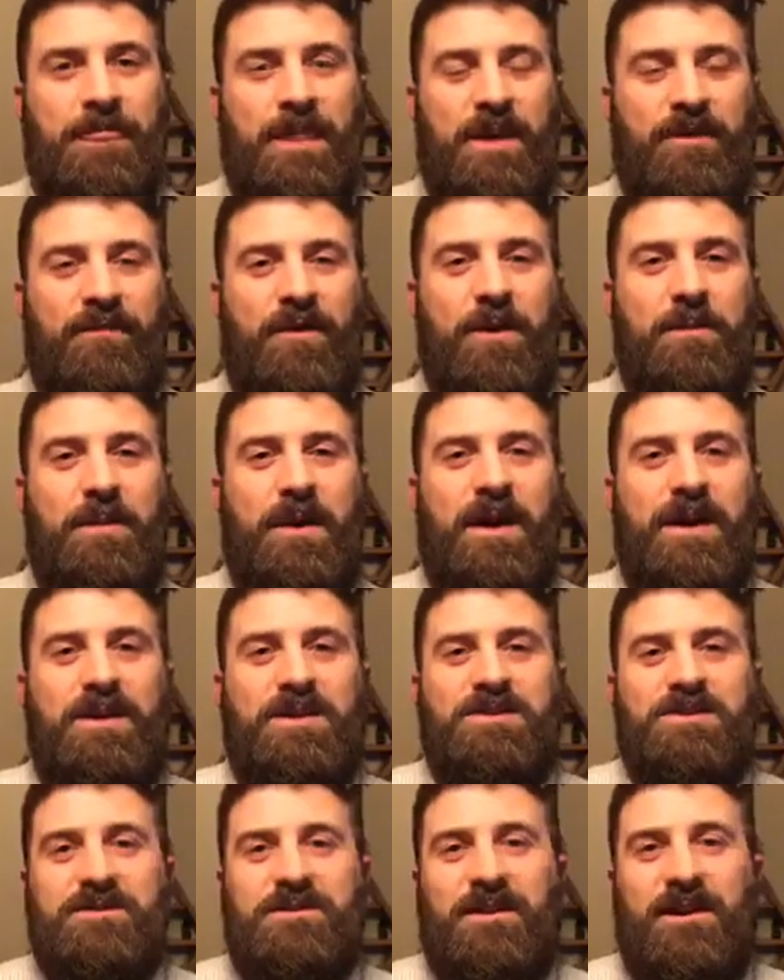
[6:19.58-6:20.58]
if our
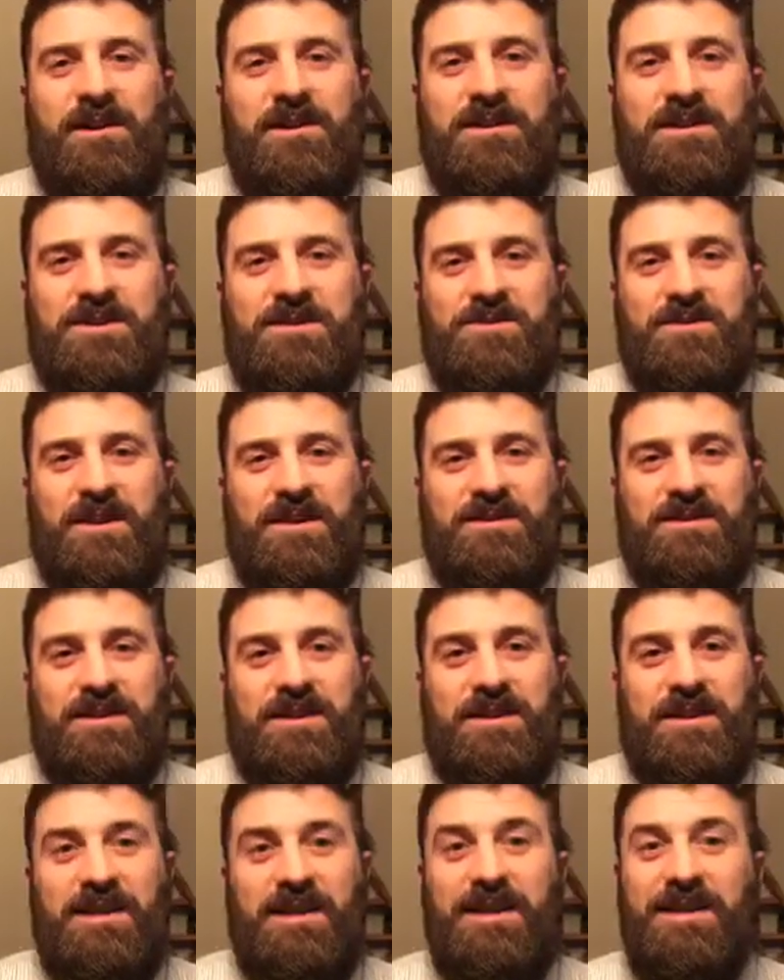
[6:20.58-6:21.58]
bodies are already stressed
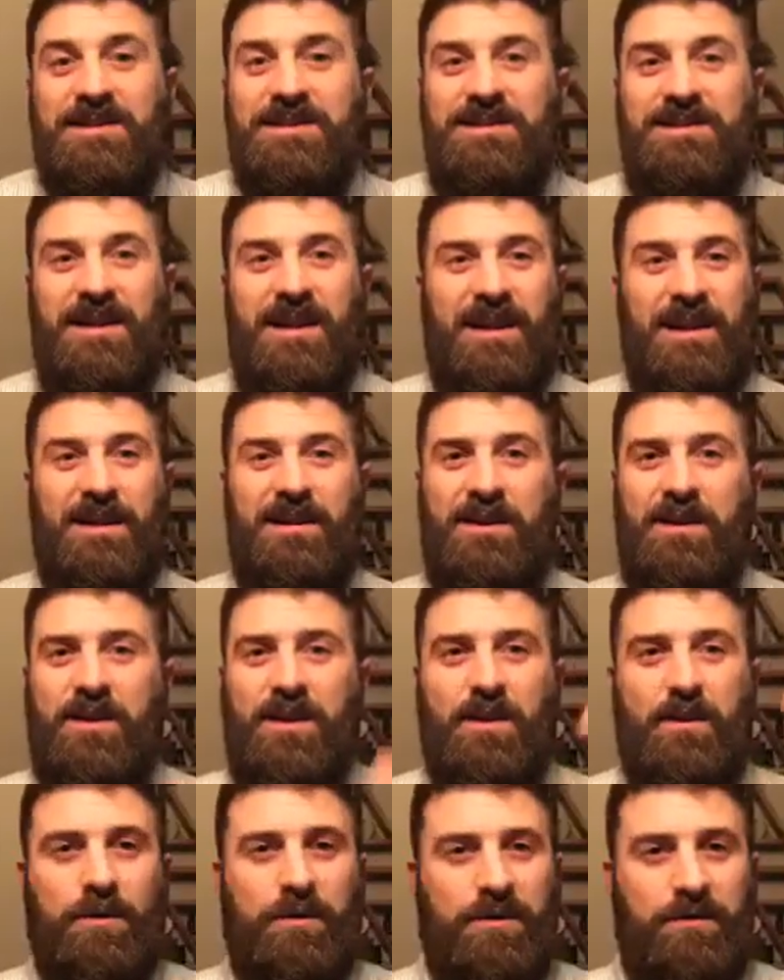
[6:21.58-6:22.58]
on the inside,
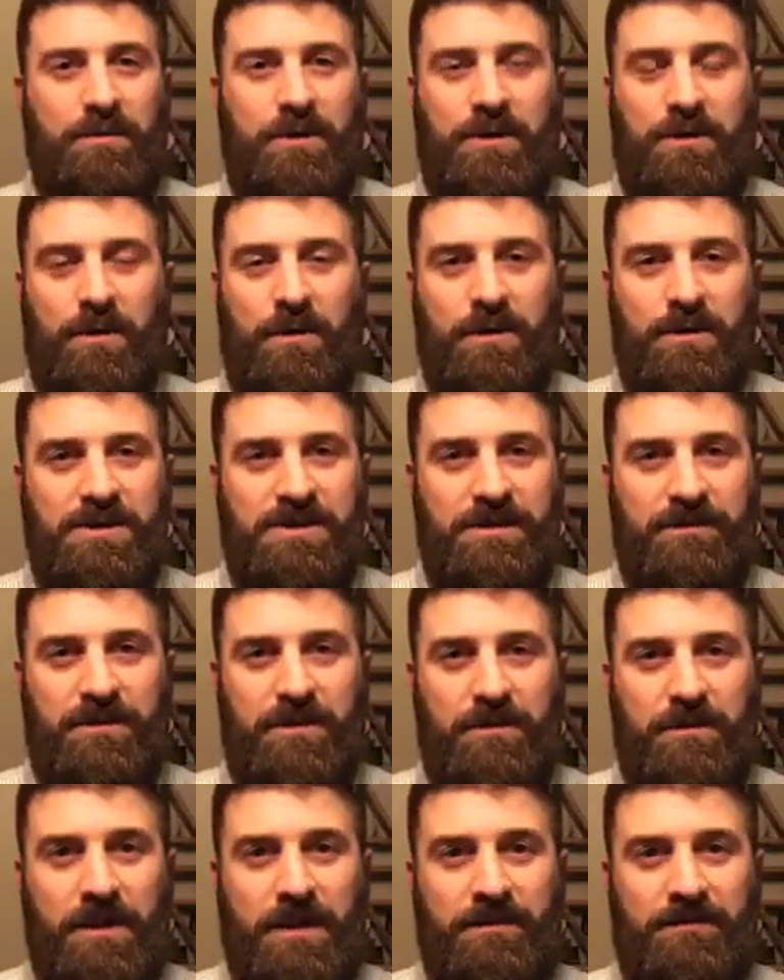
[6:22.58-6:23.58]
3/4 of
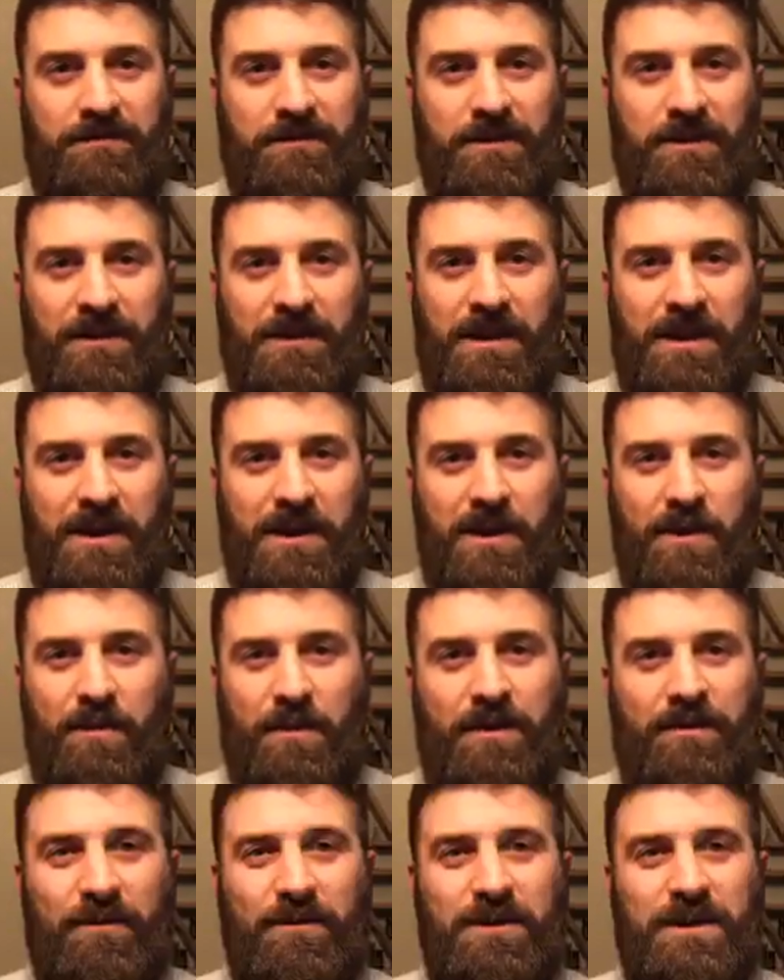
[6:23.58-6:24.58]
the way full,
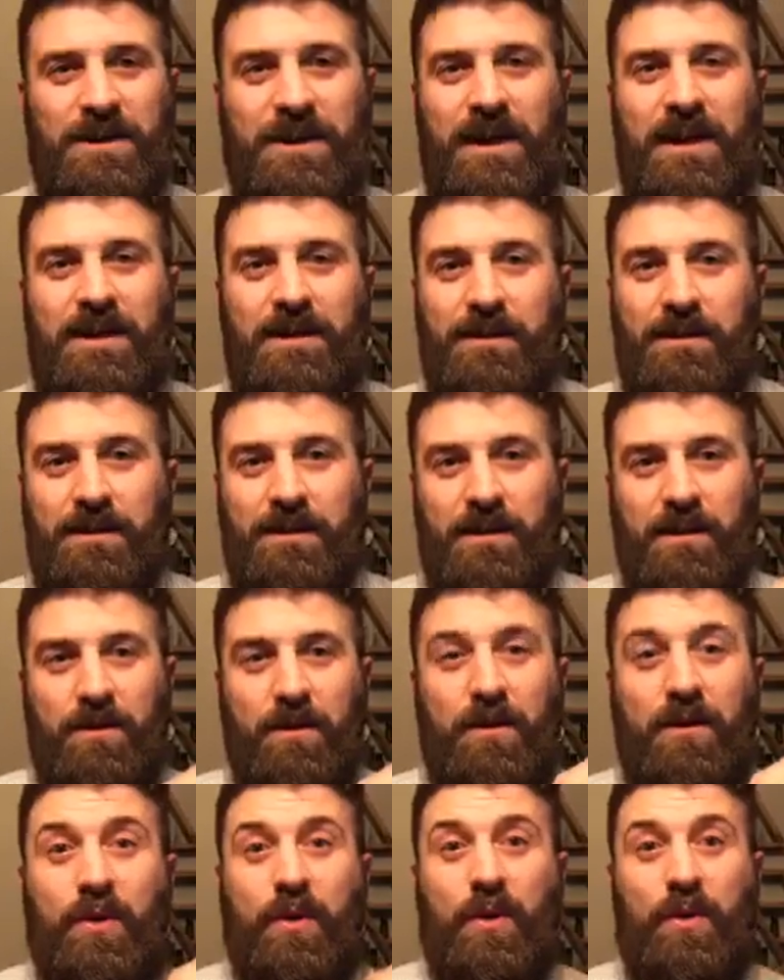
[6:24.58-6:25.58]
we've only got, a
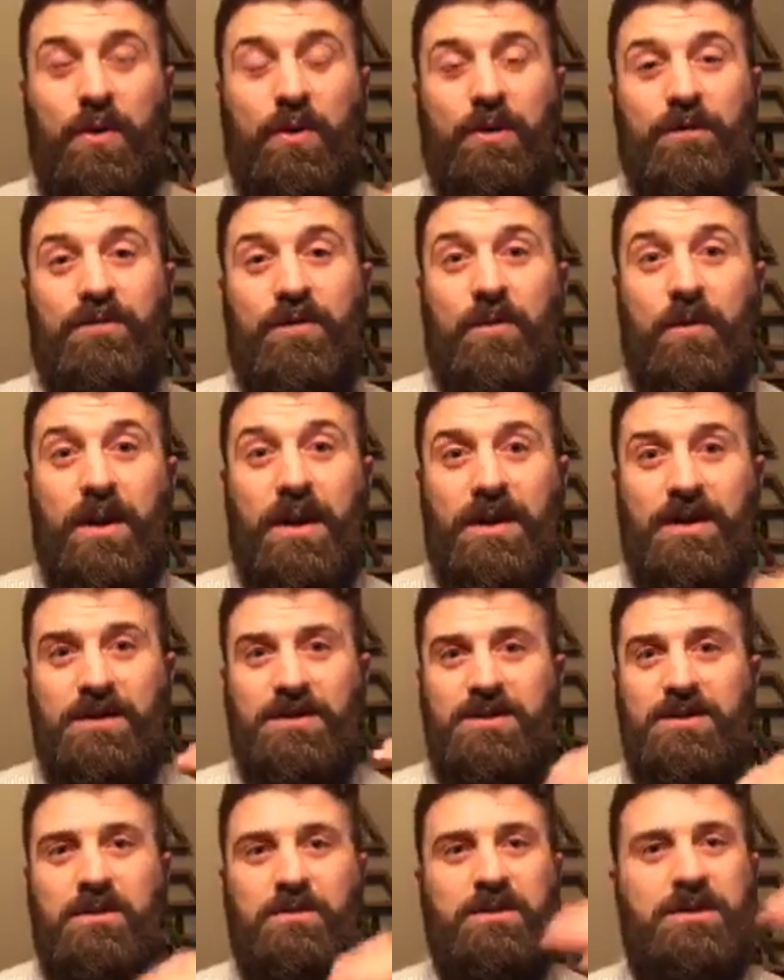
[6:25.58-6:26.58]
1/4 of the way
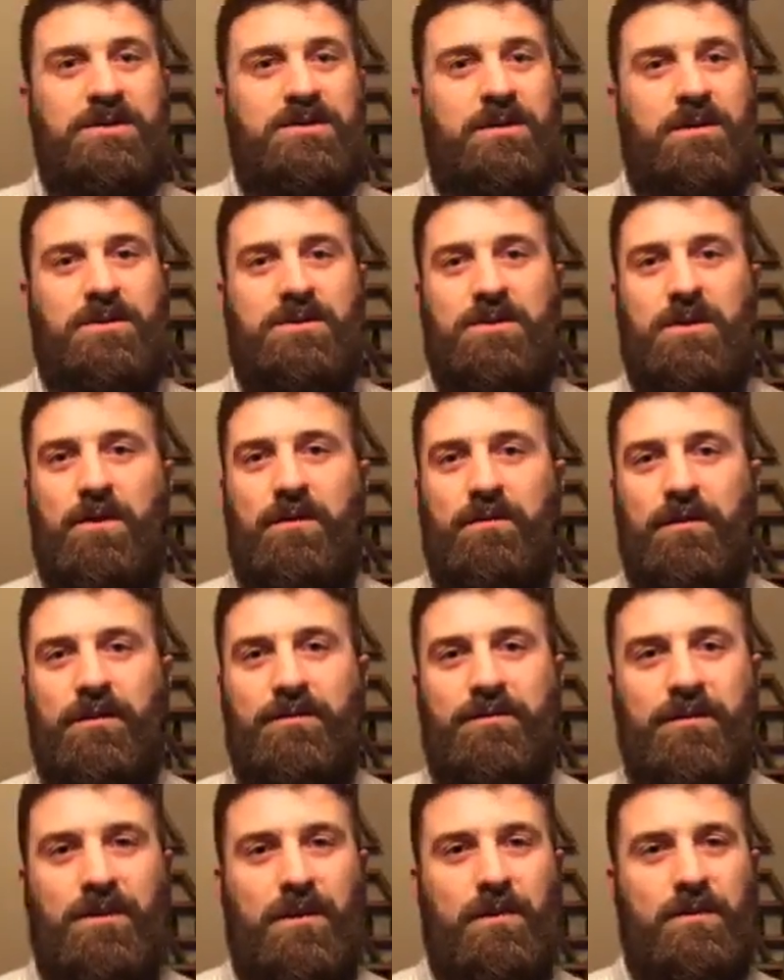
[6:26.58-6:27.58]
until we start to
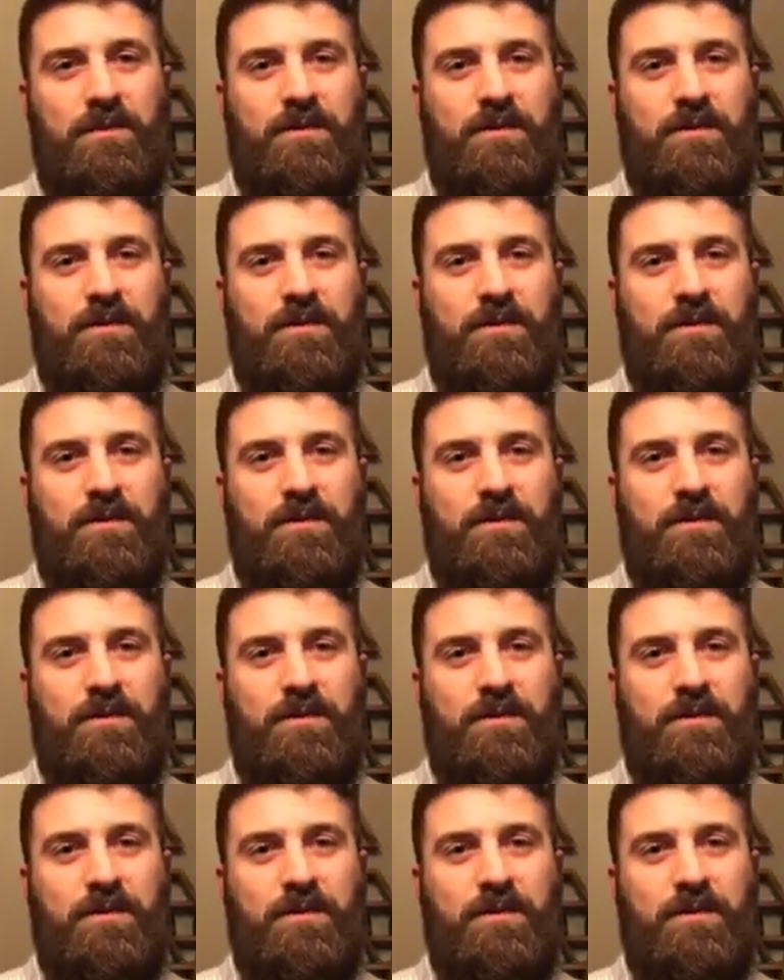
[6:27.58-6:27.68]
overflow.